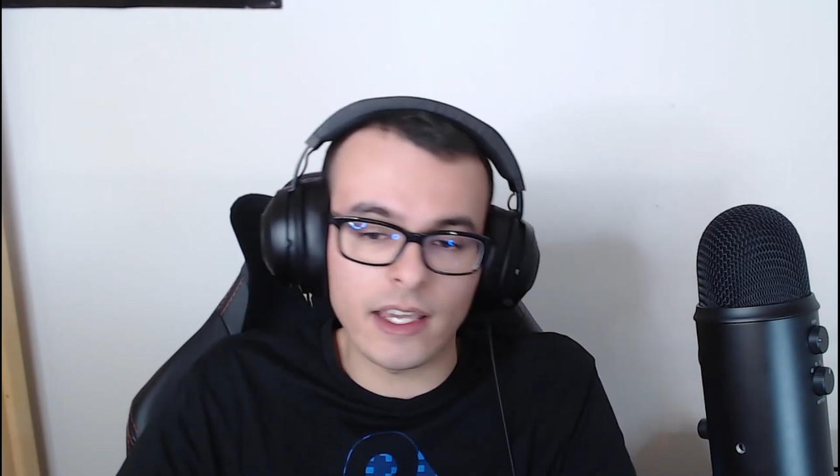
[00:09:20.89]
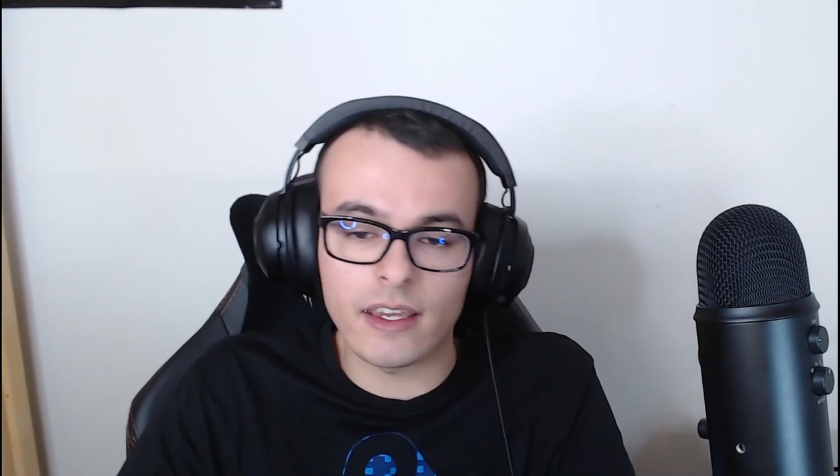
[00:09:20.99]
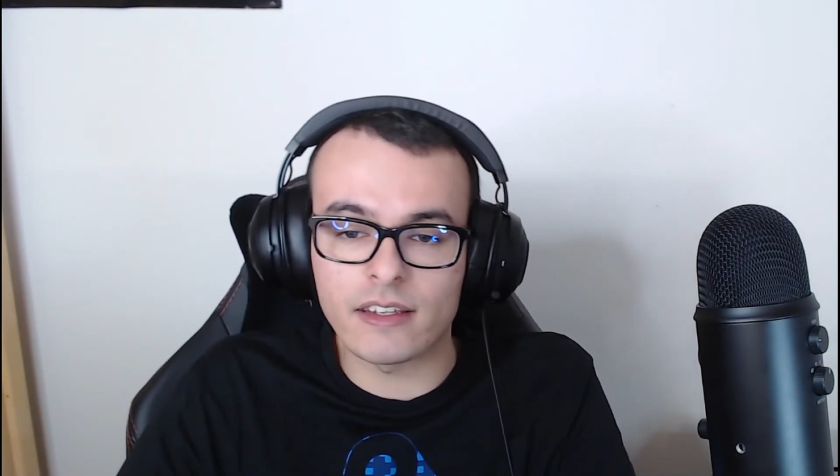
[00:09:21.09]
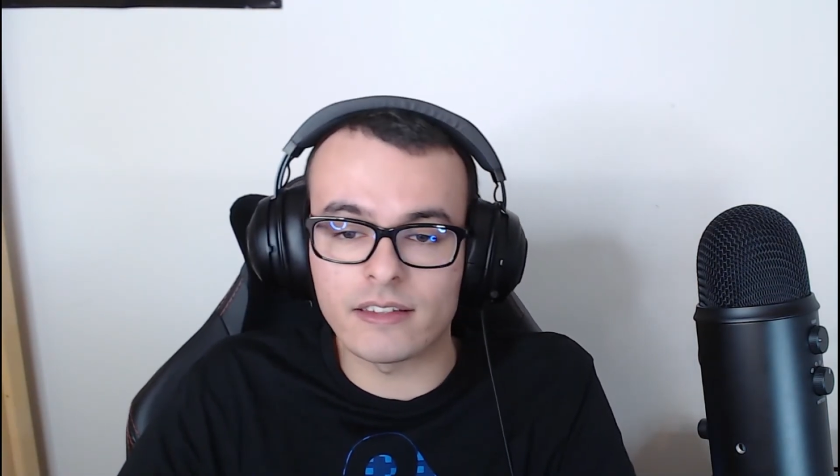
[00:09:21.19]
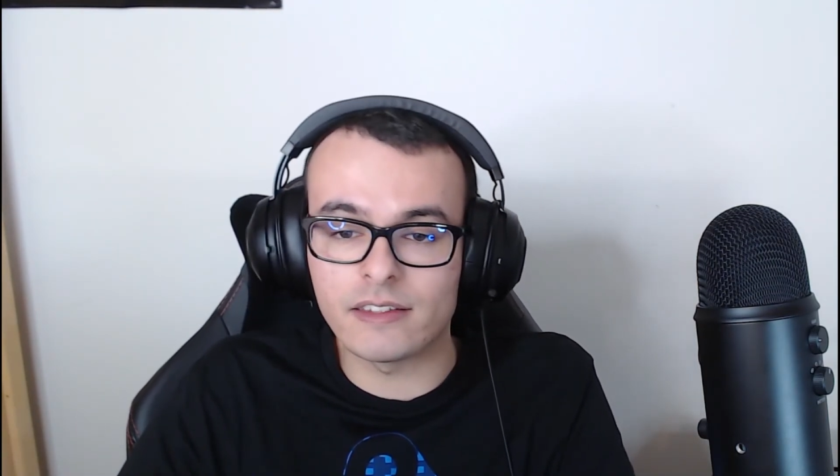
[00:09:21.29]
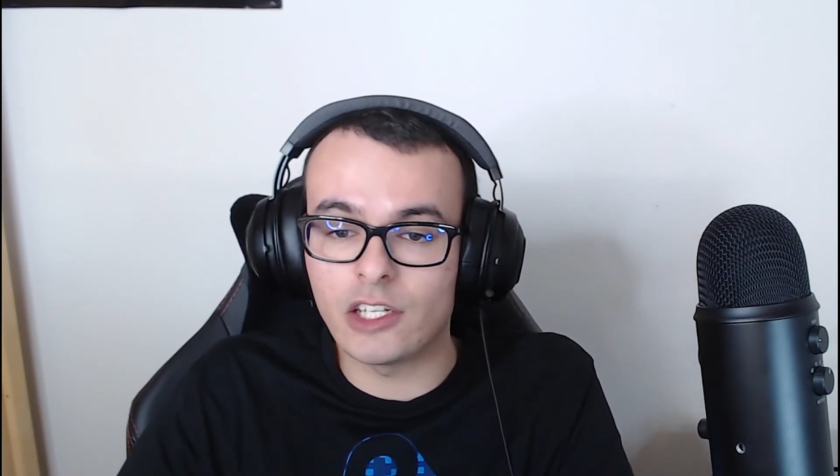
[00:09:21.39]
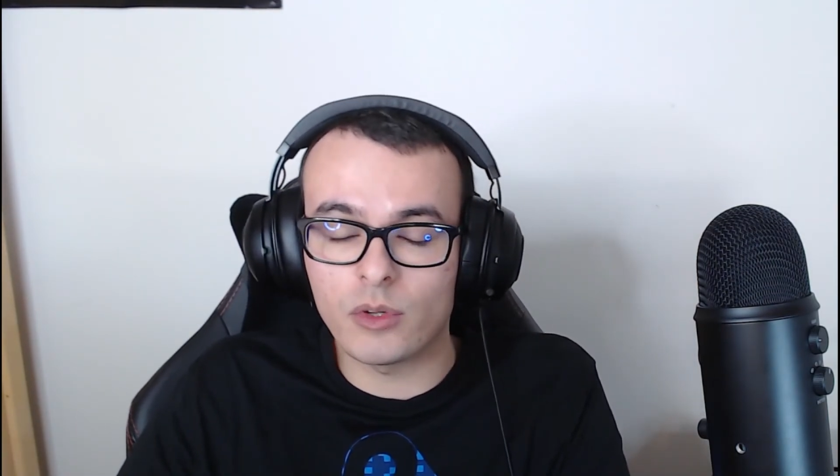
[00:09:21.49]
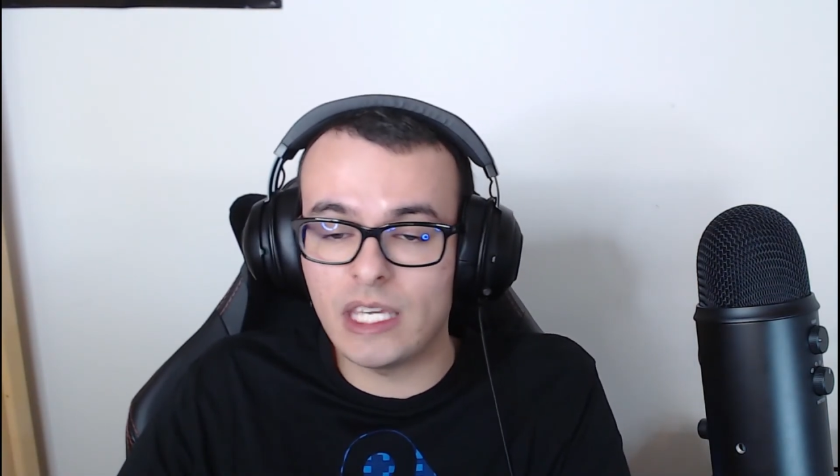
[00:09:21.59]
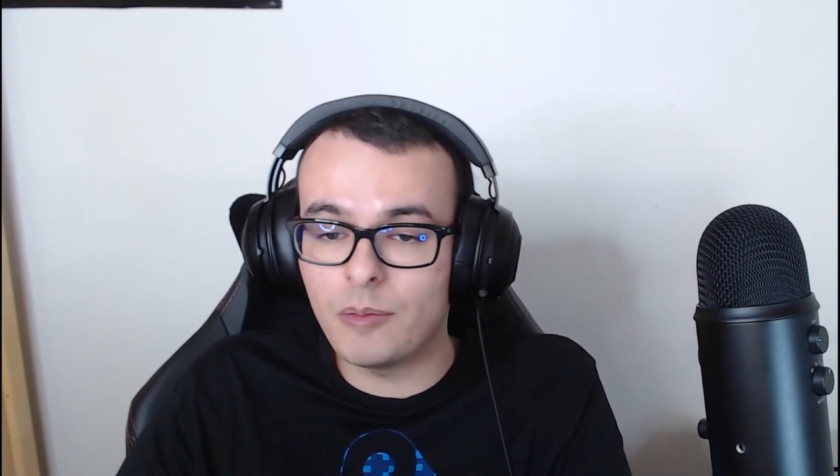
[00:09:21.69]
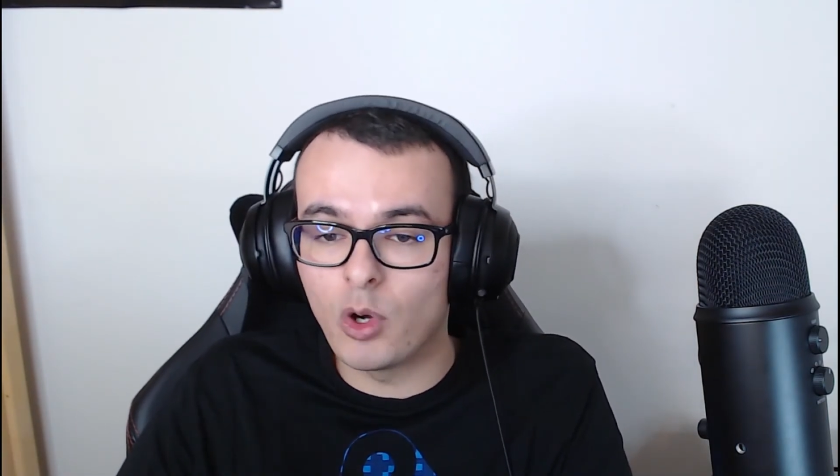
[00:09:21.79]
and, you know,
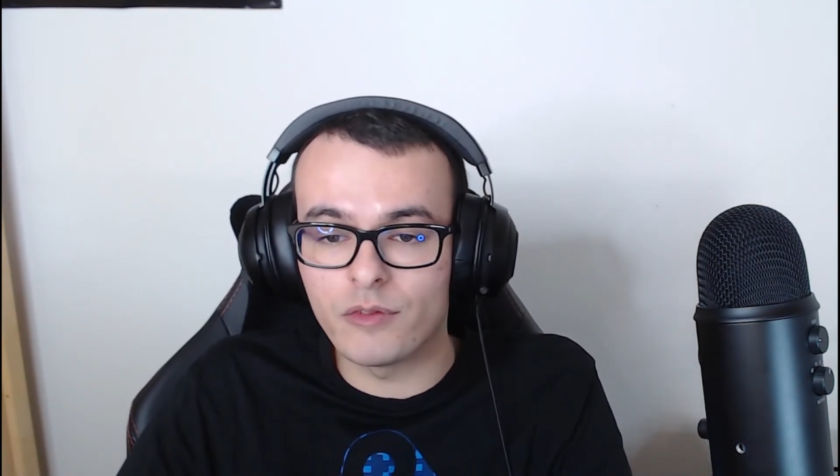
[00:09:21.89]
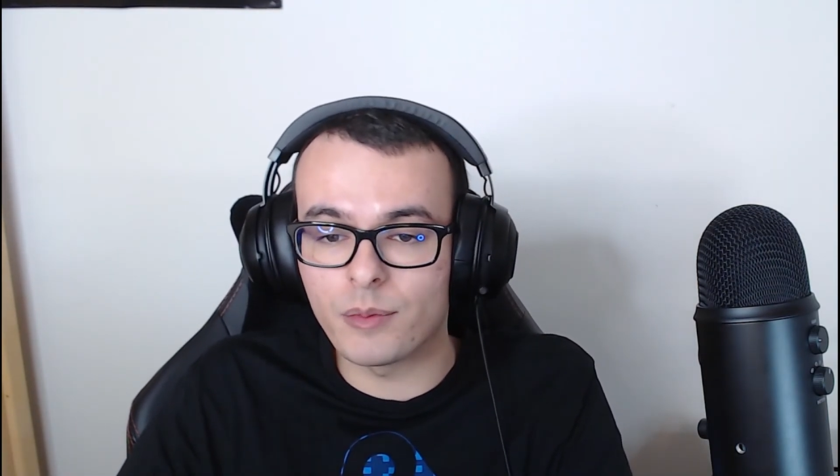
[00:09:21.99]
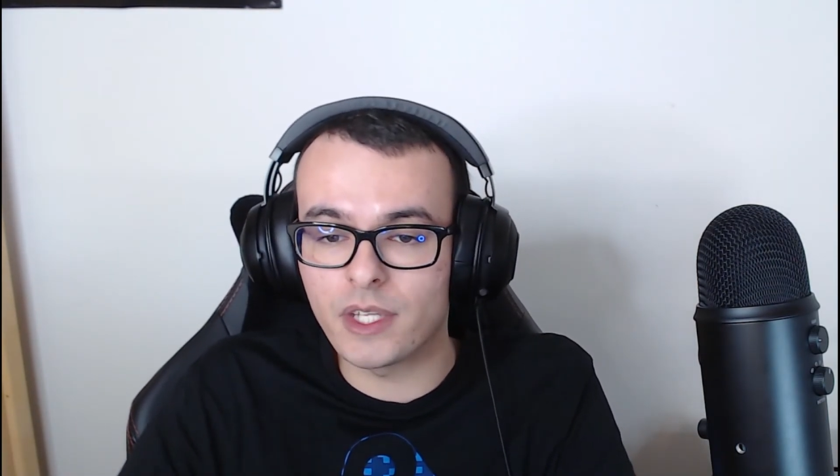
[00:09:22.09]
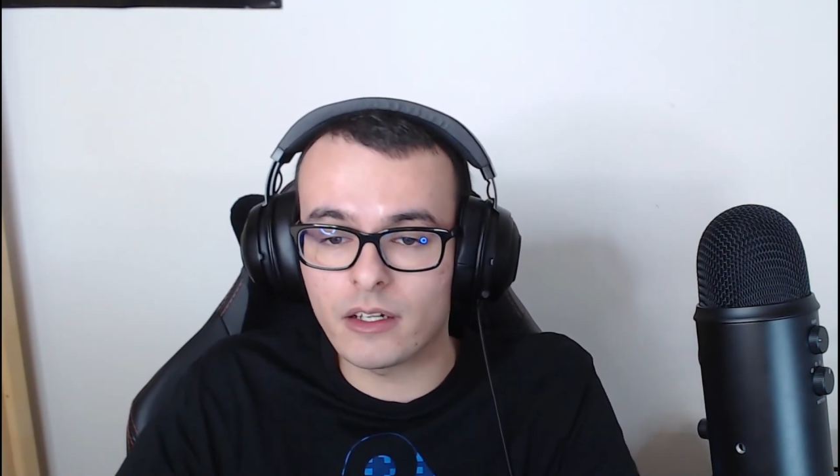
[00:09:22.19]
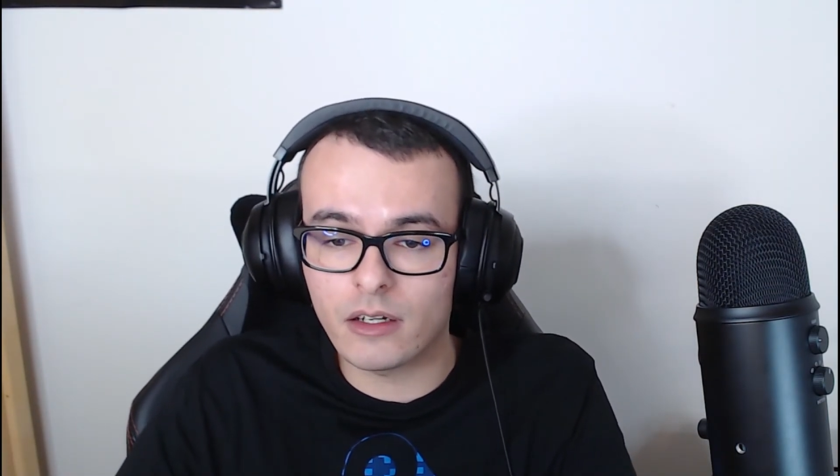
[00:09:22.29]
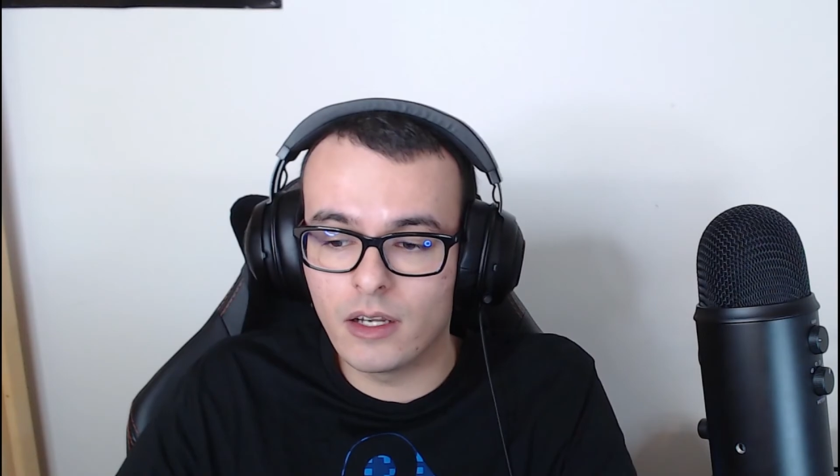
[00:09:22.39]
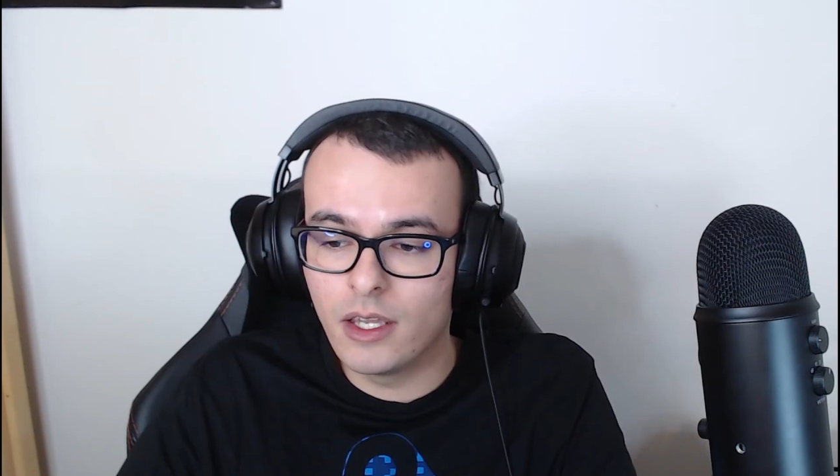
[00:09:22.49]
keep going from there.